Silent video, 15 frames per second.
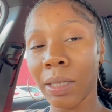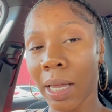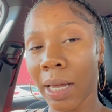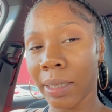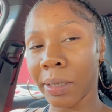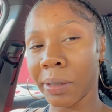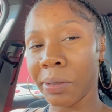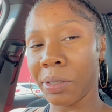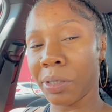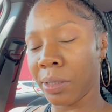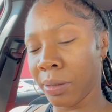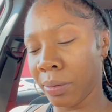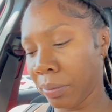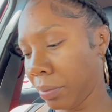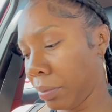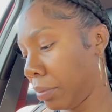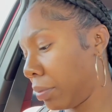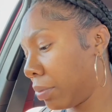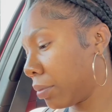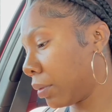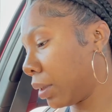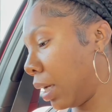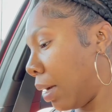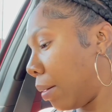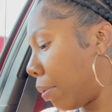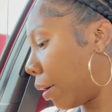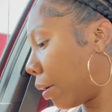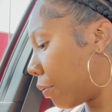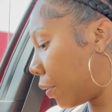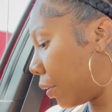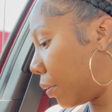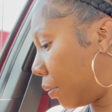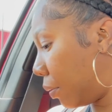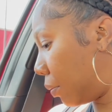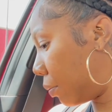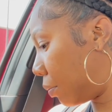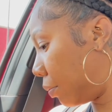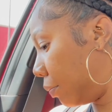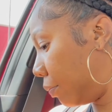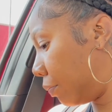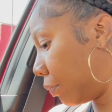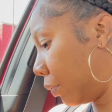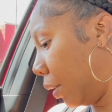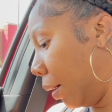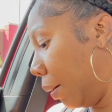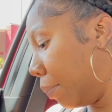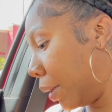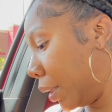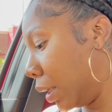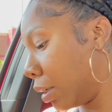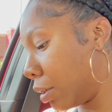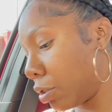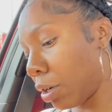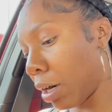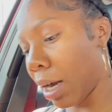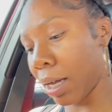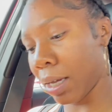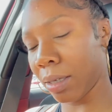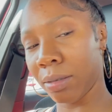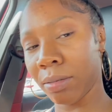like lotion and perfume, but look dry.